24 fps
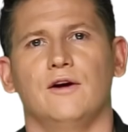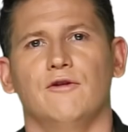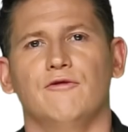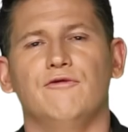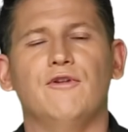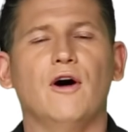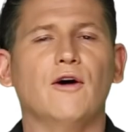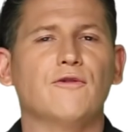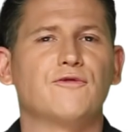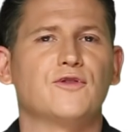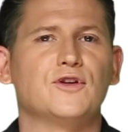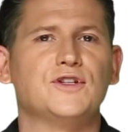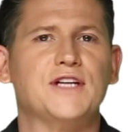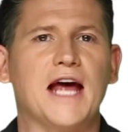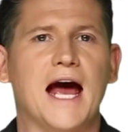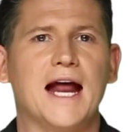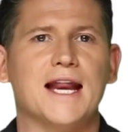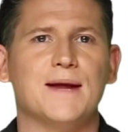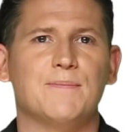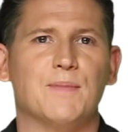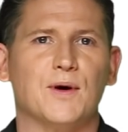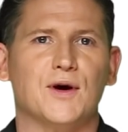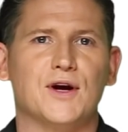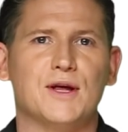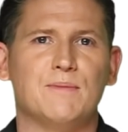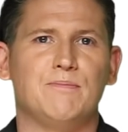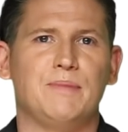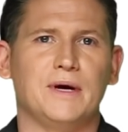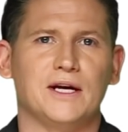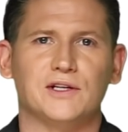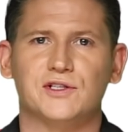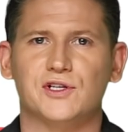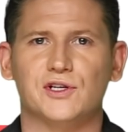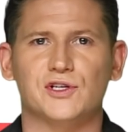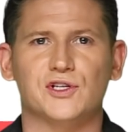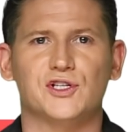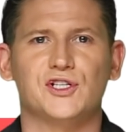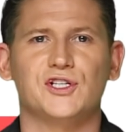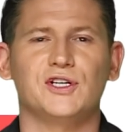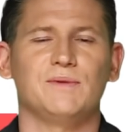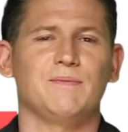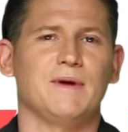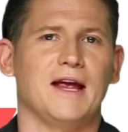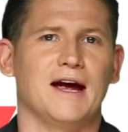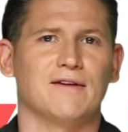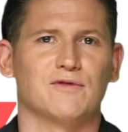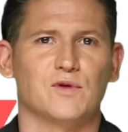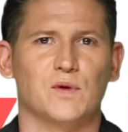vote for Daddy Bernie should
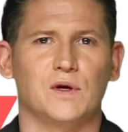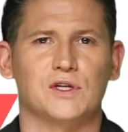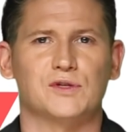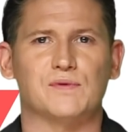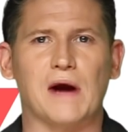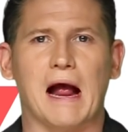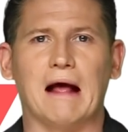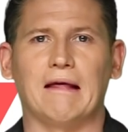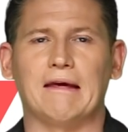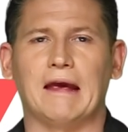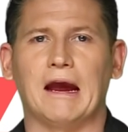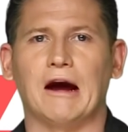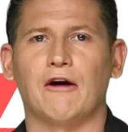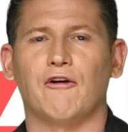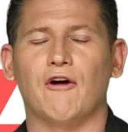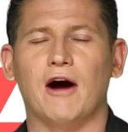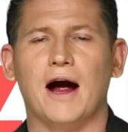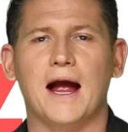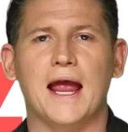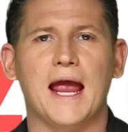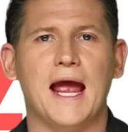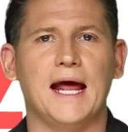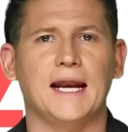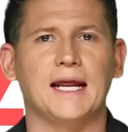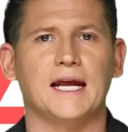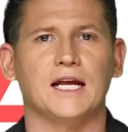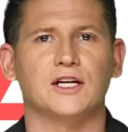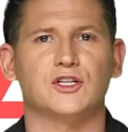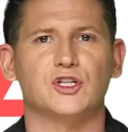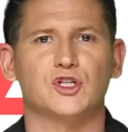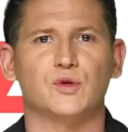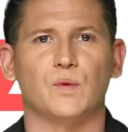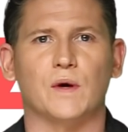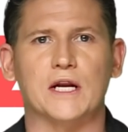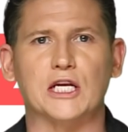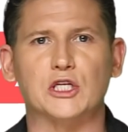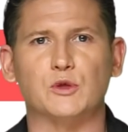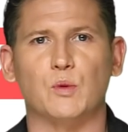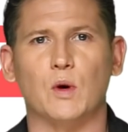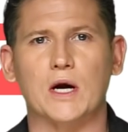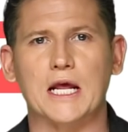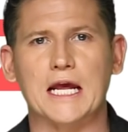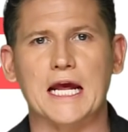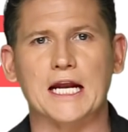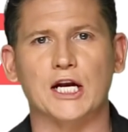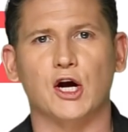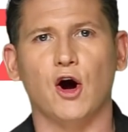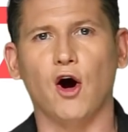be everyone's rallying cry heading into
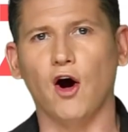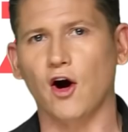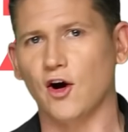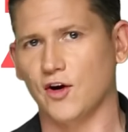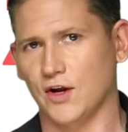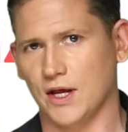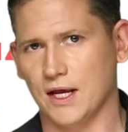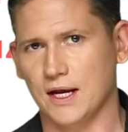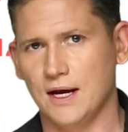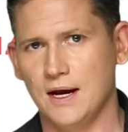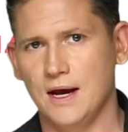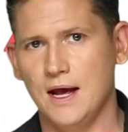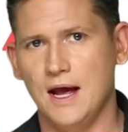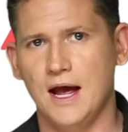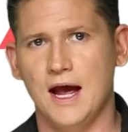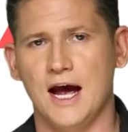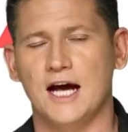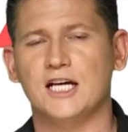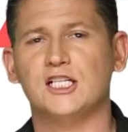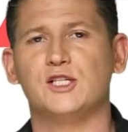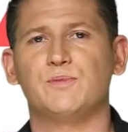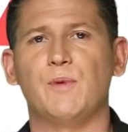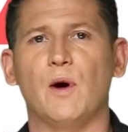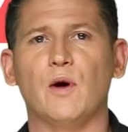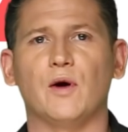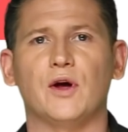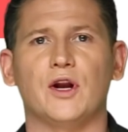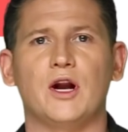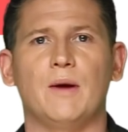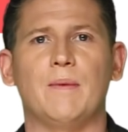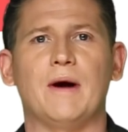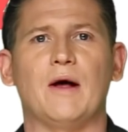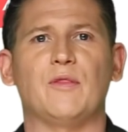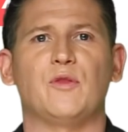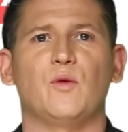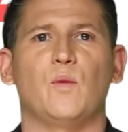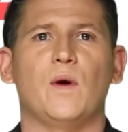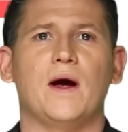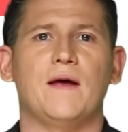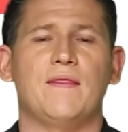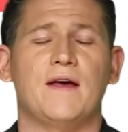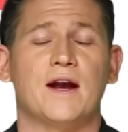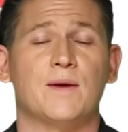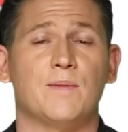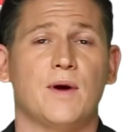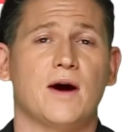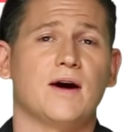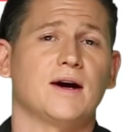2020, and Cardi has spoken about the way
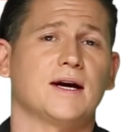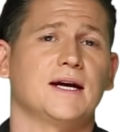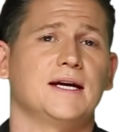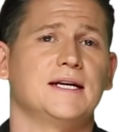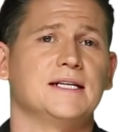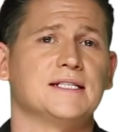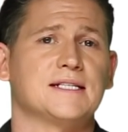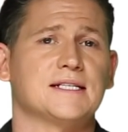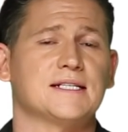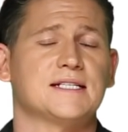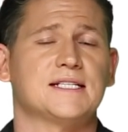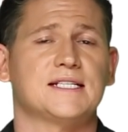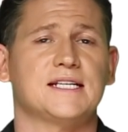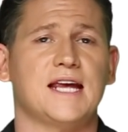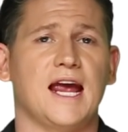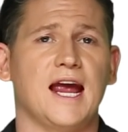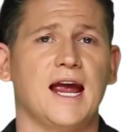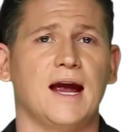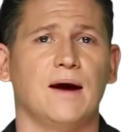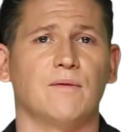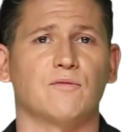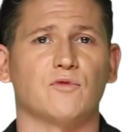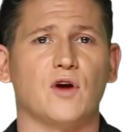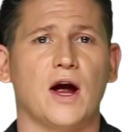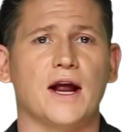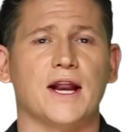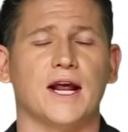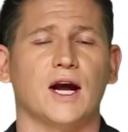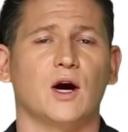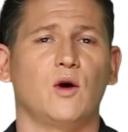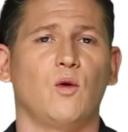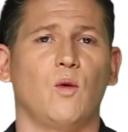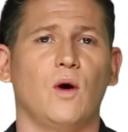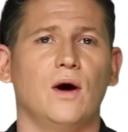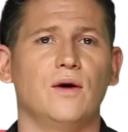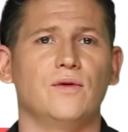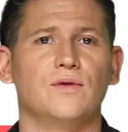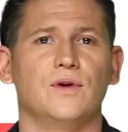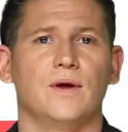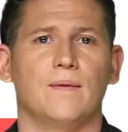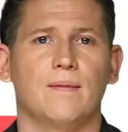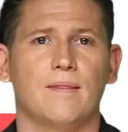that America is a scam, writing, quote,